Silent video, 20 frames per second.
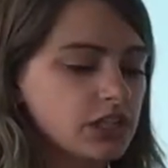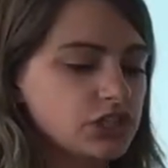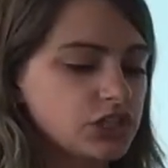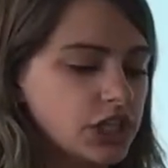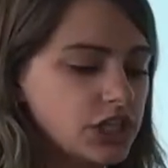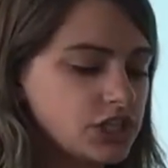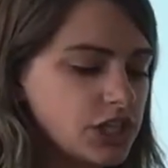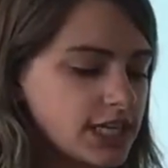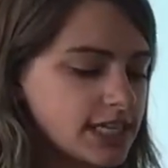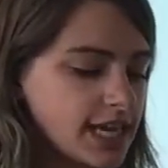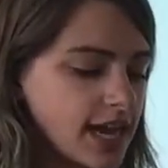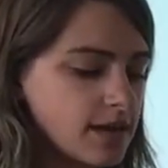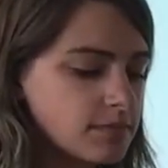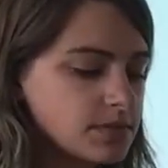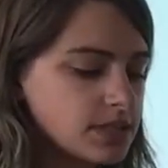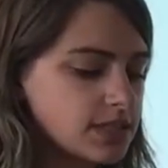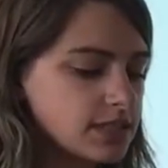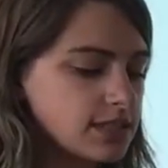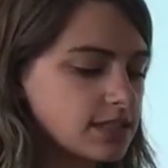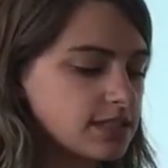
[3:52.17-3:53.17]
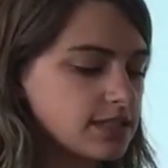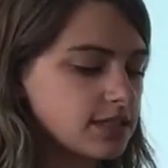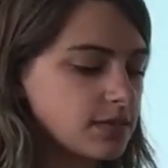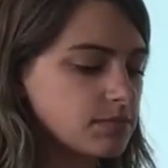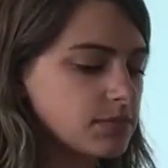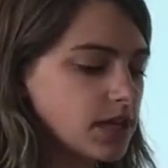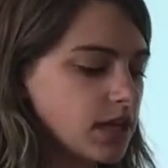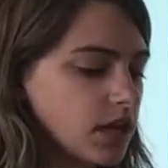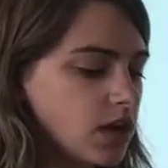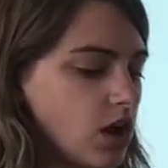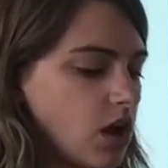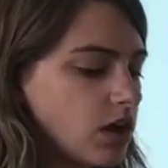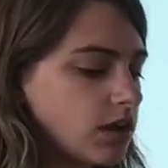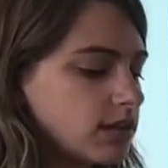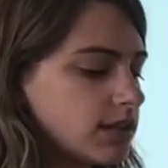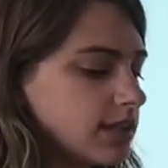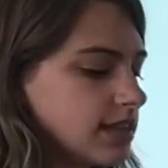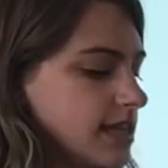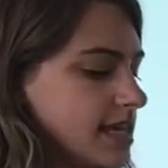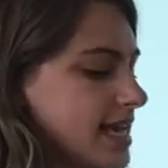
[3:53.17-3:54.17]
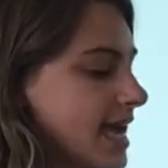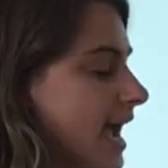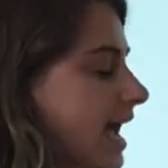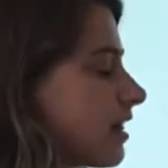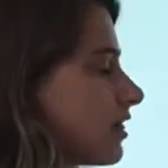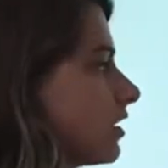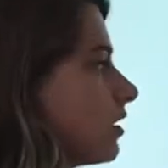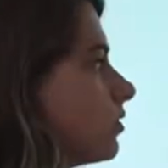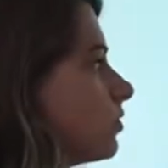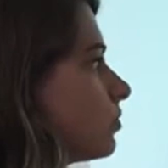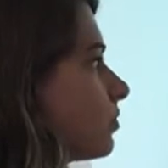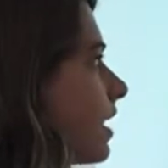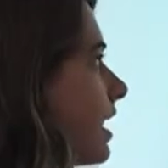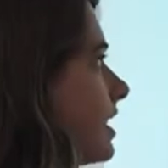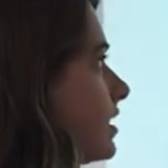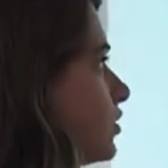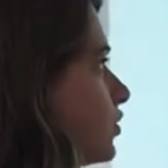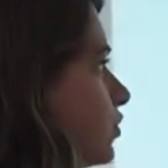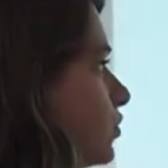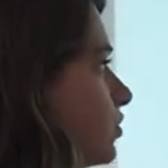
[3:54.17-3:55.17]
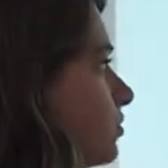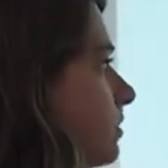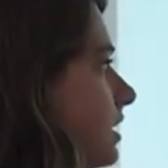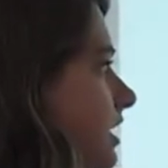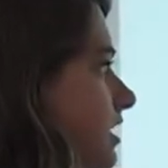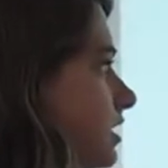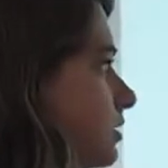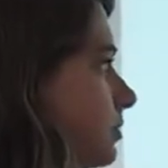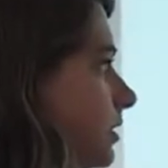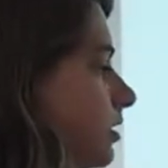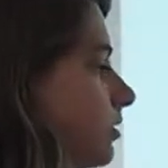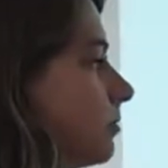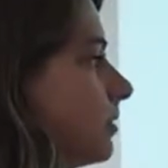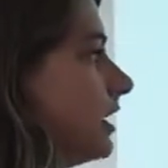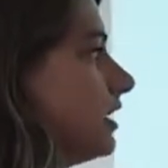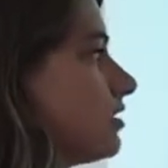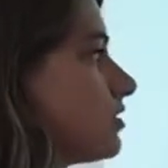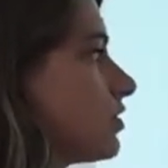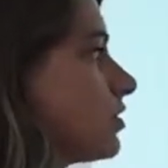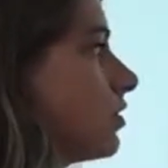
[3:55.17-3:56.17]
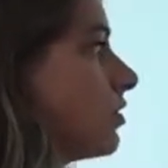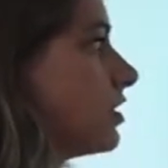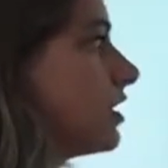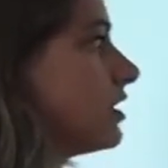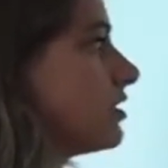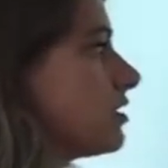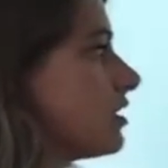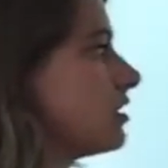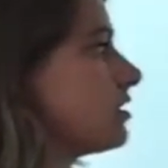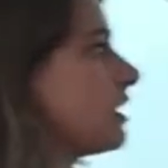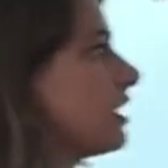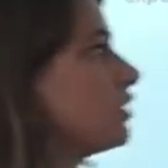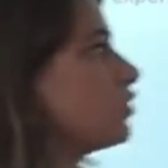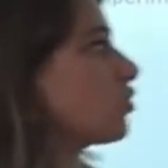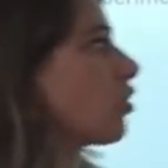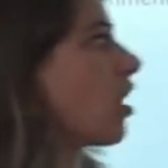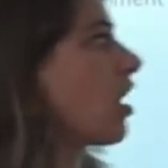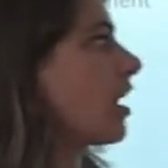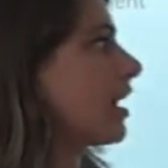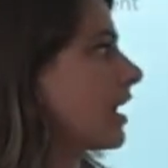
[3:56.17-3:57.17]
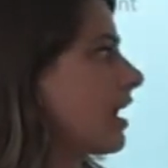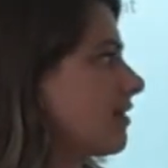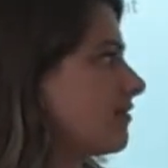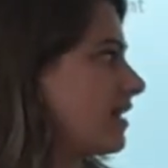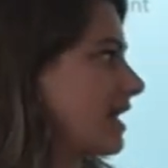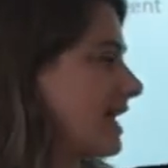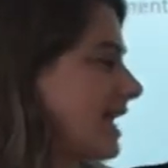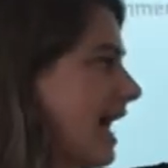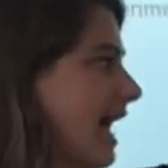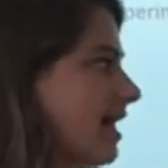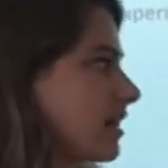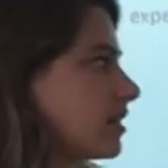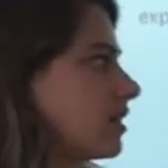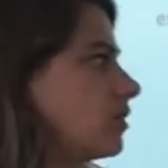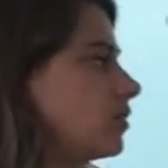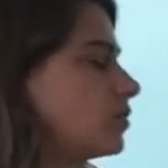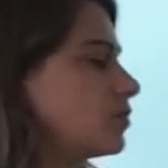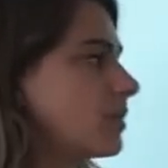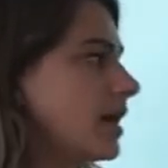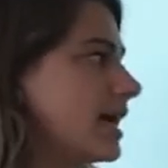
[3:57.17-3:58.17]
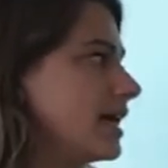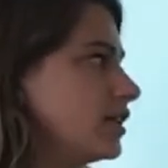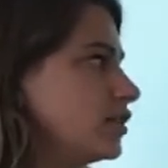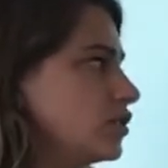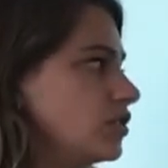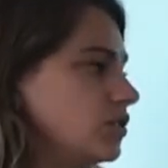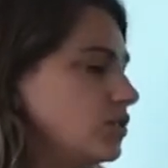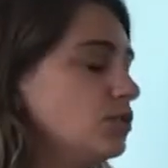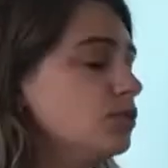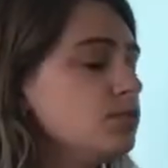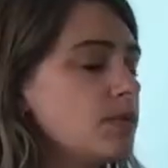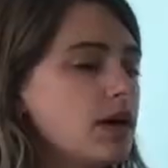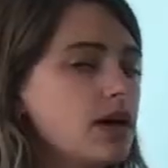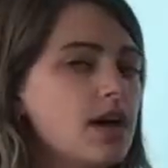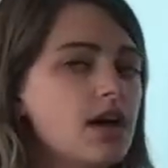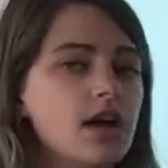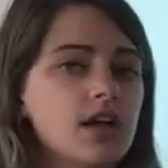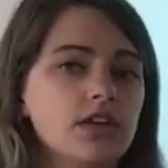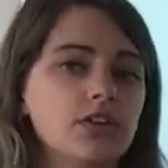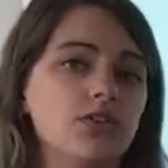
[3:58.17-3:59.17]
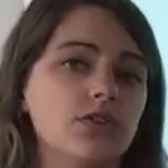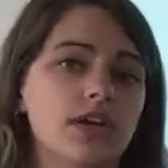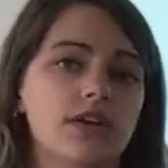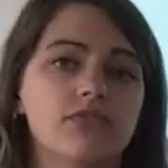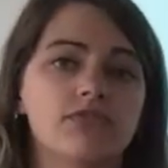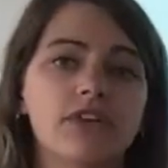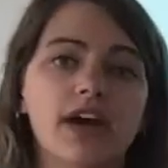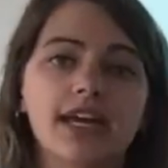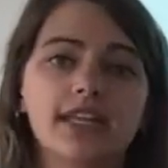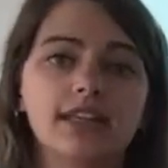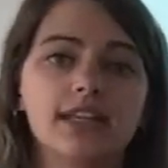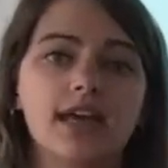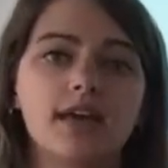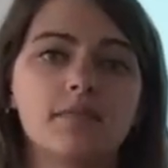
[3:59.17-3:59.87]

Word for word: J.J. Thomson did something called the cathode ray tube experiment. So this is a drawing of a cathode ray tube. You can find